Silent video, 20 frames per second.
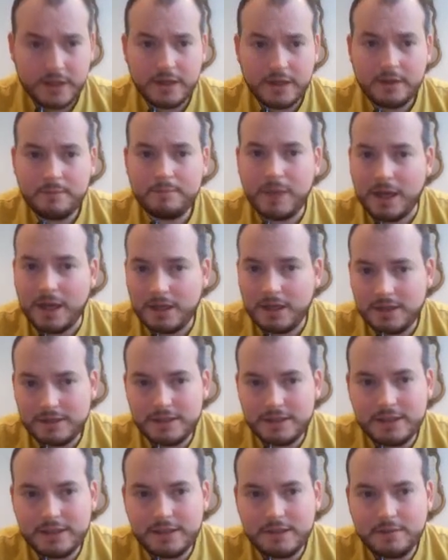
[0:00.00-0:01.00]
But
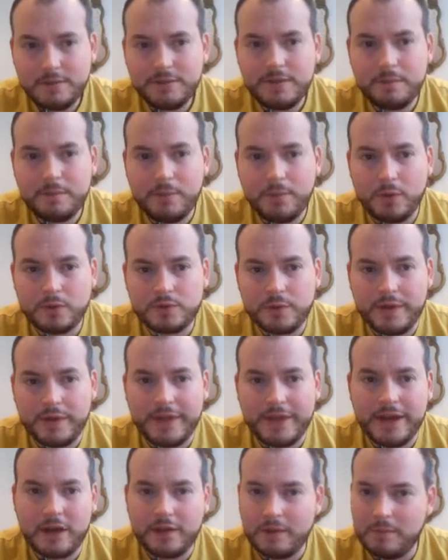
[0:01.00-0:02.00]
with the pawns where
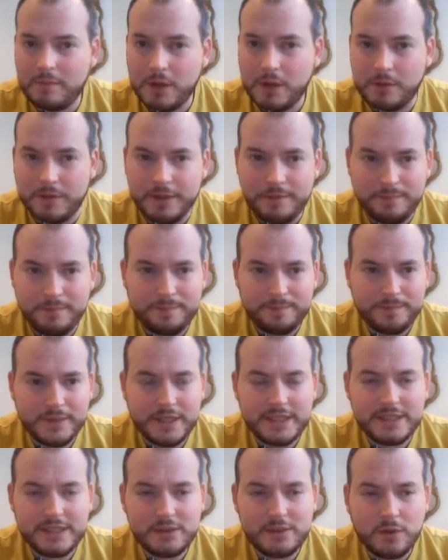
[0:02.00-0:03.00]
they are at the moment,
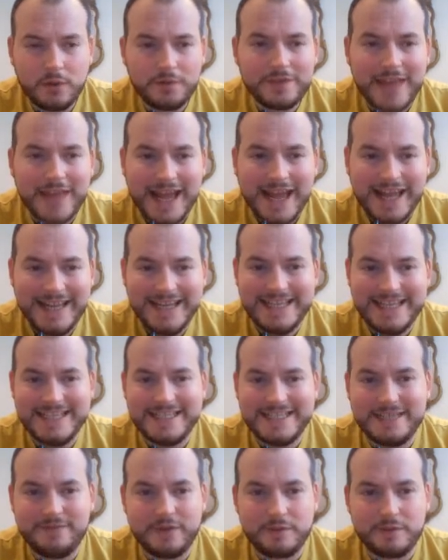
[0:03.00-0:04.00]
it's not that
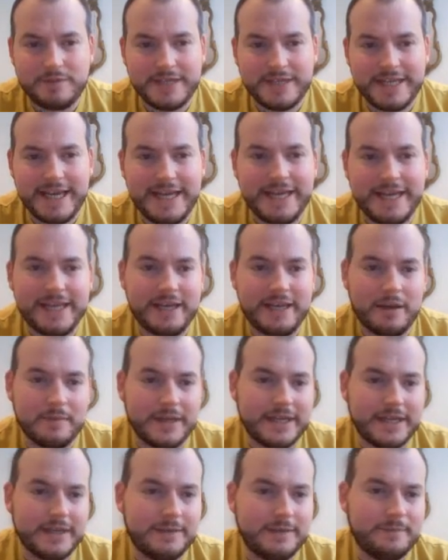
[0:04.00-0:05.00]
easy for him to get in. I
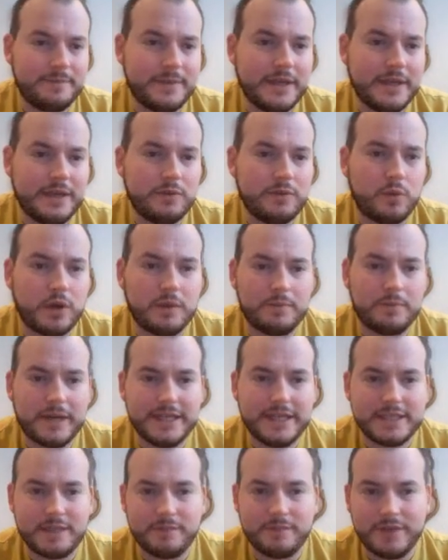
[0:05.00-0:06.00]
mean, he'd want to play
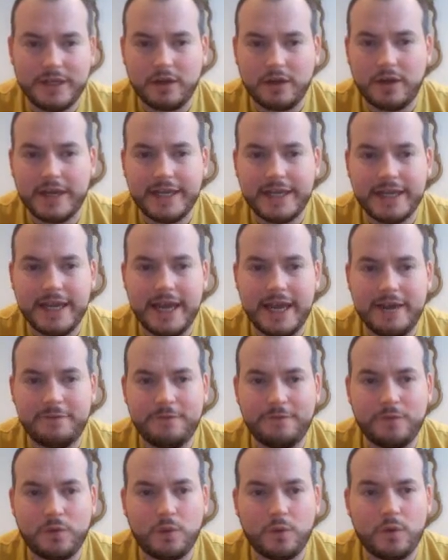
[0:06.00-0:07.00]
something like
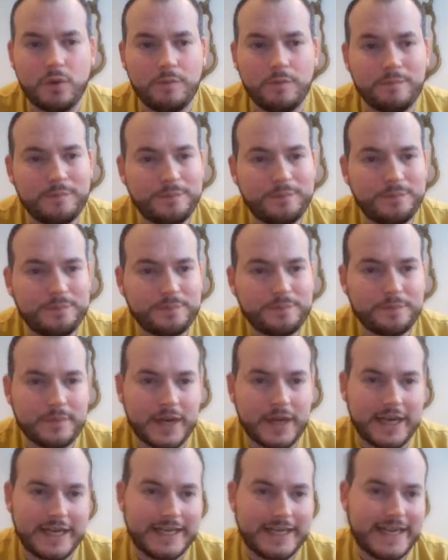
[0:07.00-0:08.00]
f4
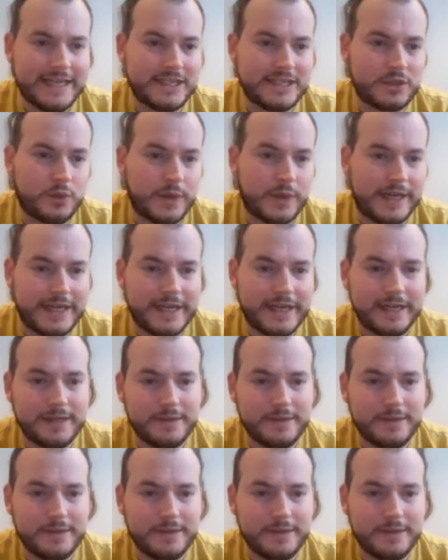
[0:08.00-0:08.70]
and then get his queen in.